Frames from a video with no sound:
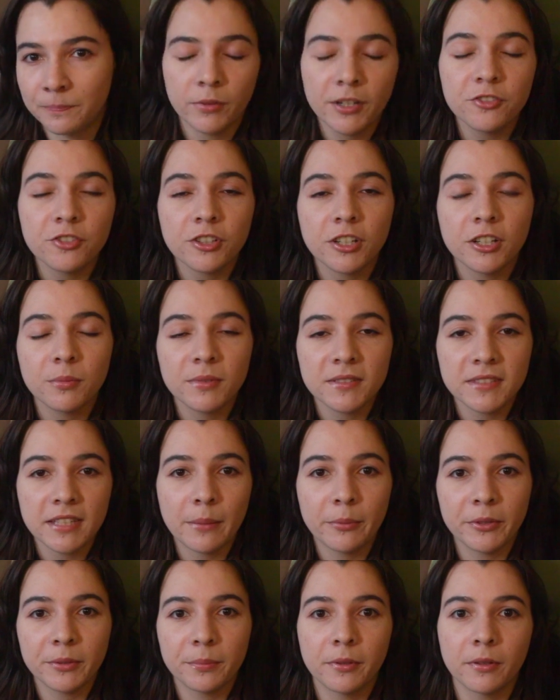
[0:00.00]
Richard was
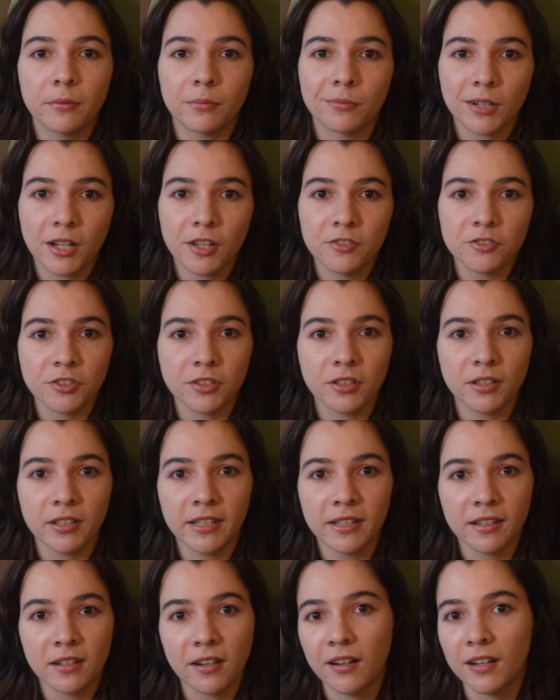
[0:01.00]
able to put Roger
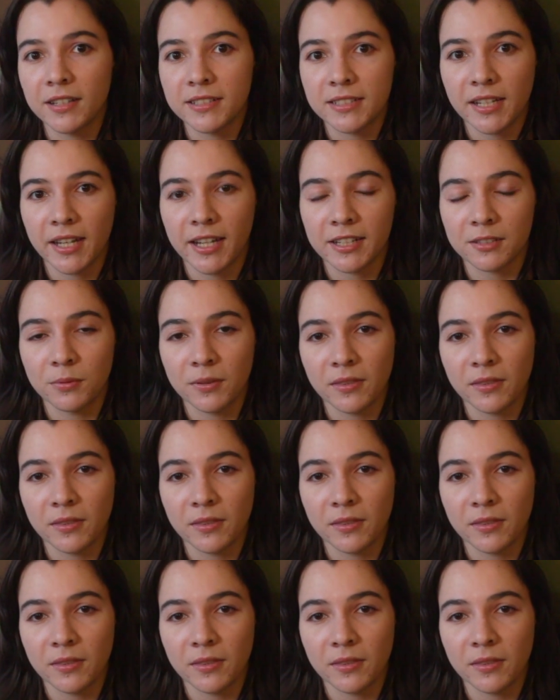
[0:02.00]
in contact